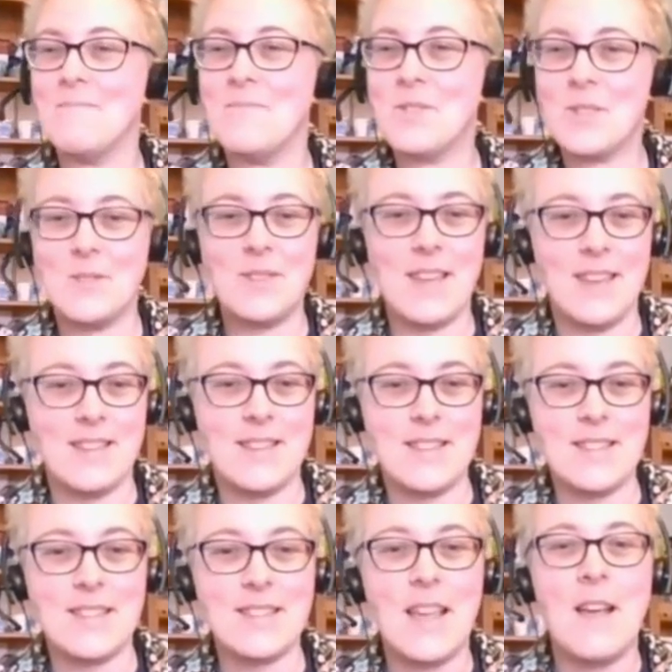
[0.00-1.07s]
So yeah, there's
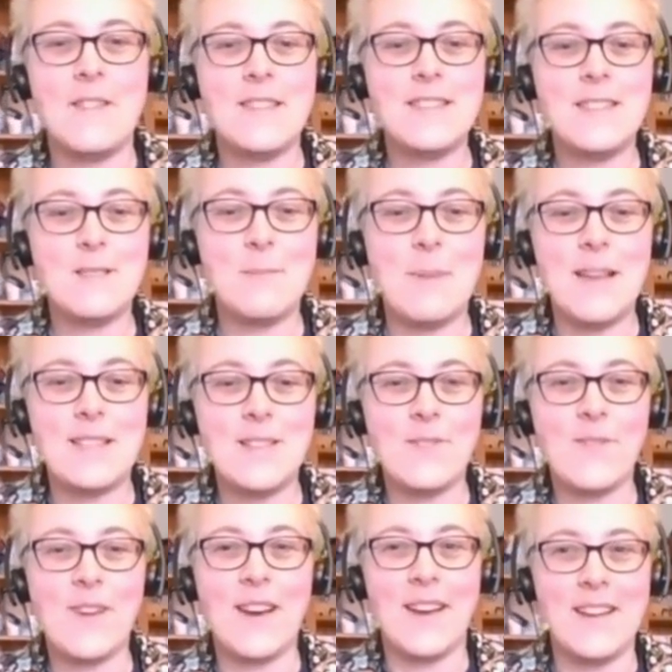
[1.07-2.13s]
this
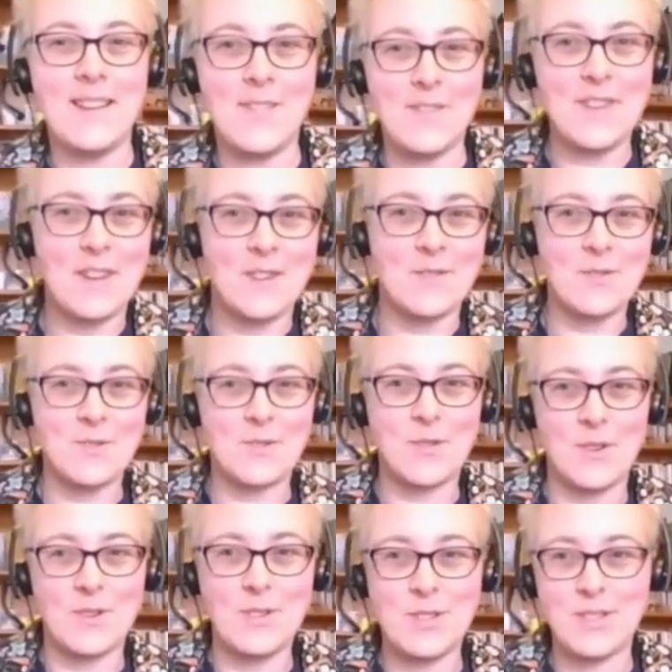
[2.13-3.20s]
massive kind of cultural
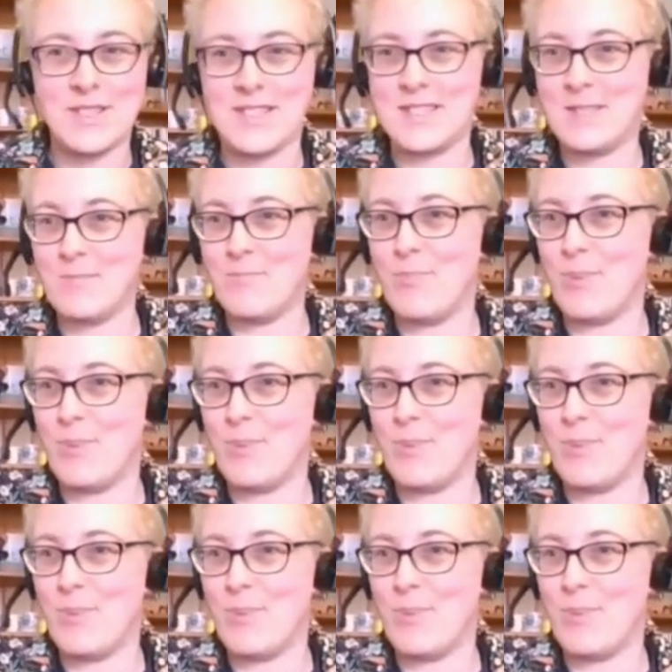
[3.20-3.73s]
consciousness